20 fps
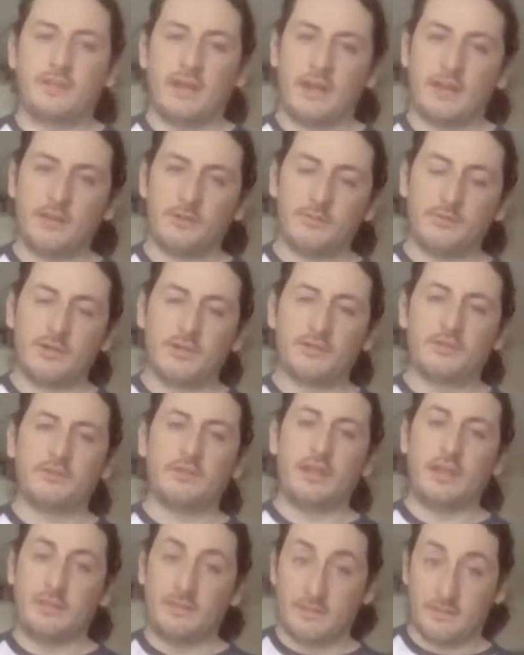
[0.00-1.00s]
Tanglewood
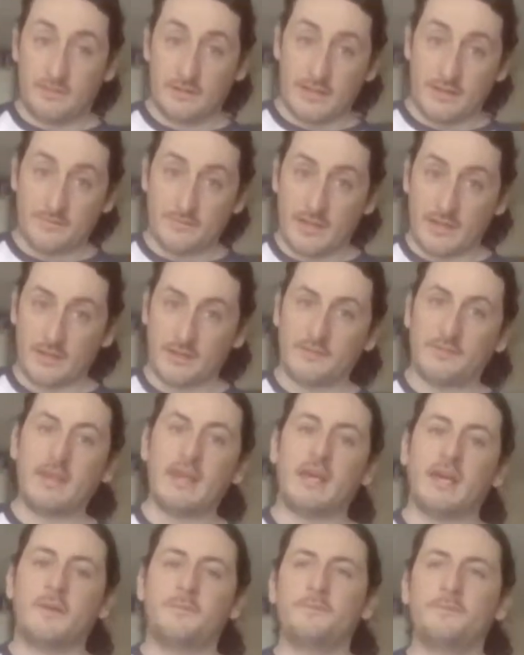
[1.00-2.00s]
that's left out of
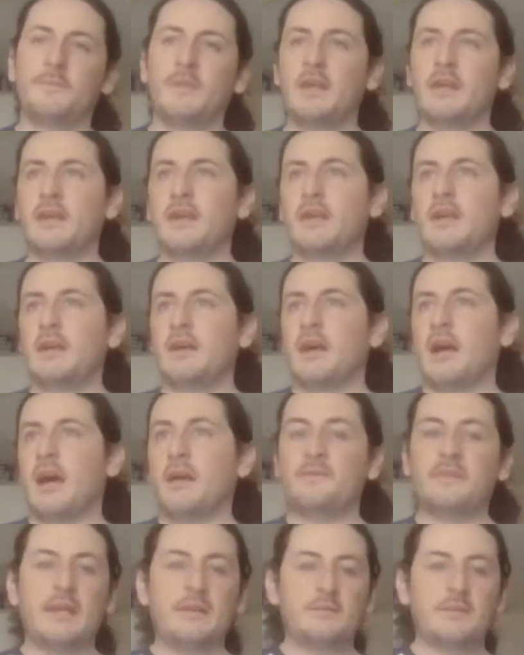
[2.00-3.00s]
here,
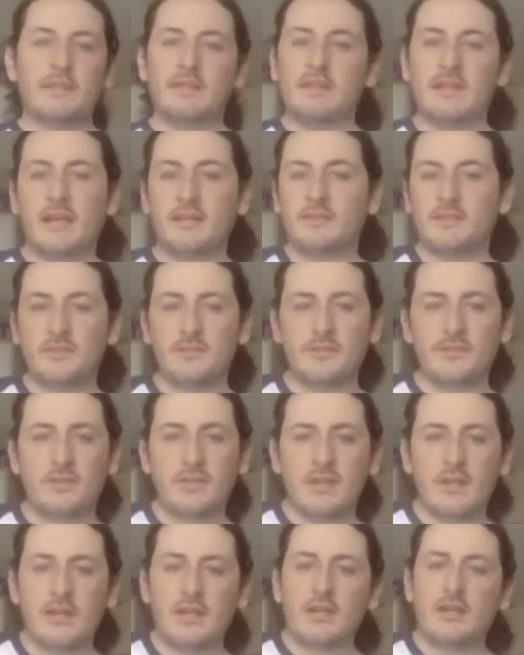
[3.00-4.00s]
I've named it
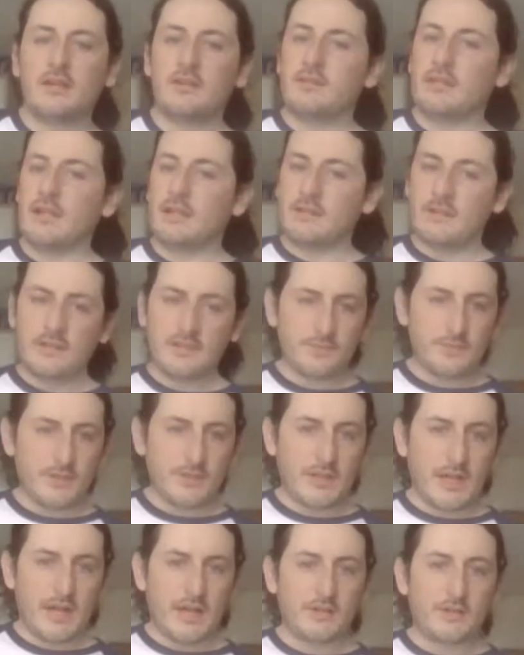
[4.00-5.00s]
Legend. Now, this
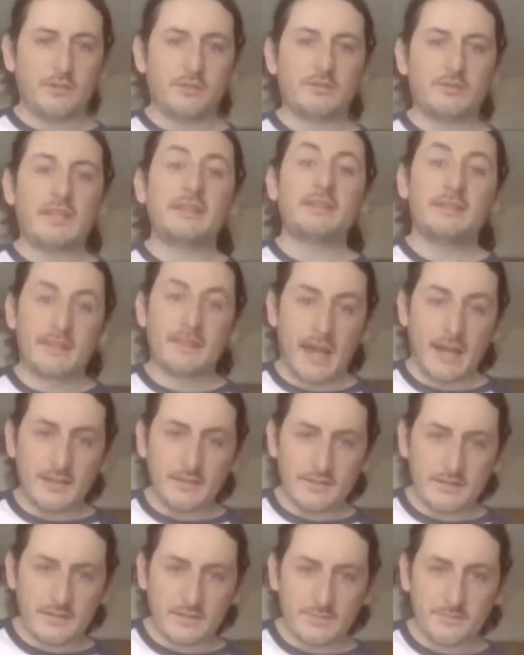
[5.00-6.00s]
one I called it
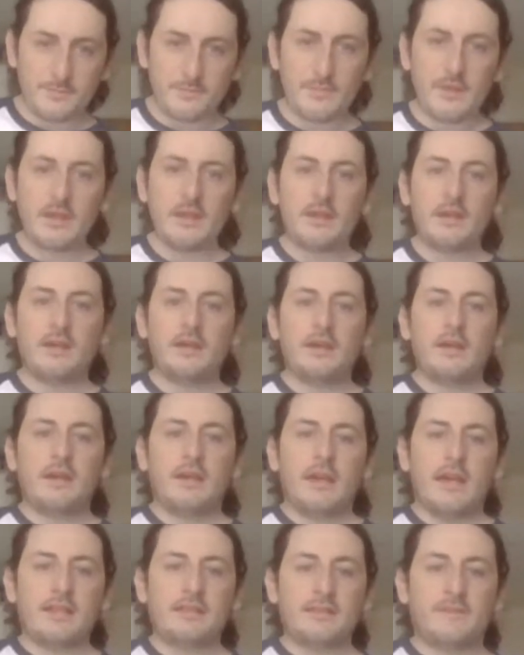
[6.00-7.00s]
Night.
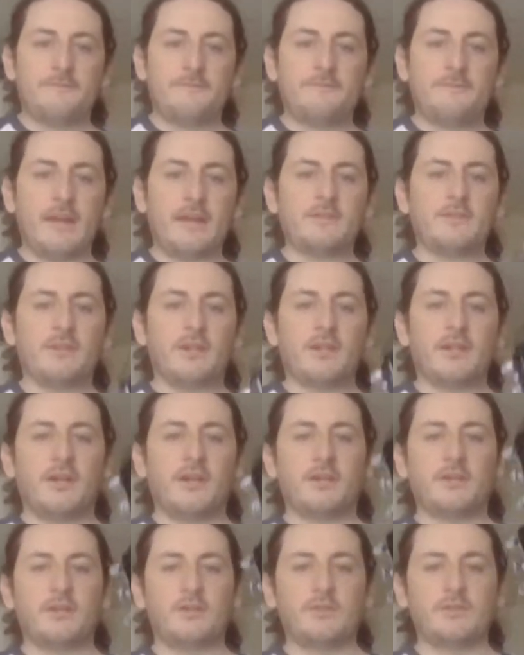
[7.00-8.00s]
It's a Fender
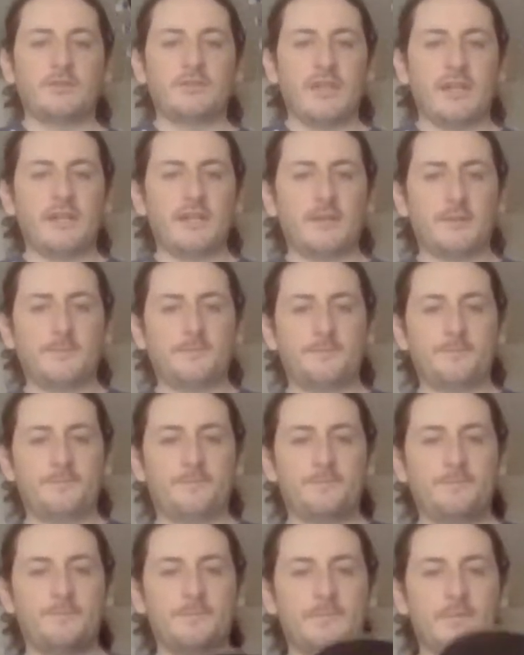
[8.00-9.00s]
acoustic,
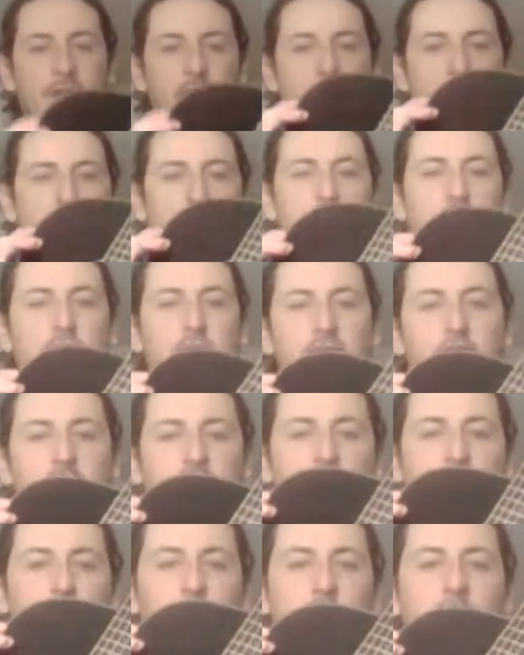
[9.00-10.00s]
and
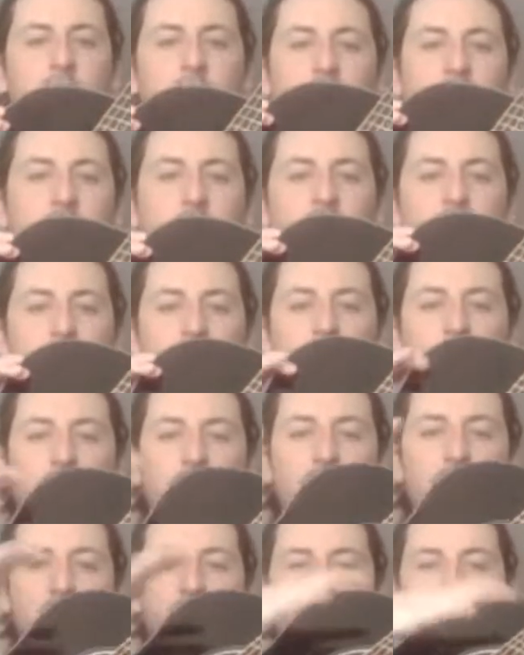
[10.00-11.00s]
this is why,
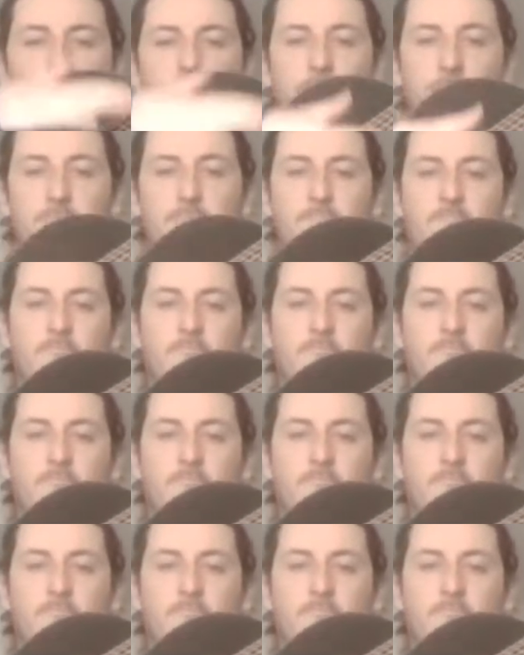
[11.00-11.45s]
because it's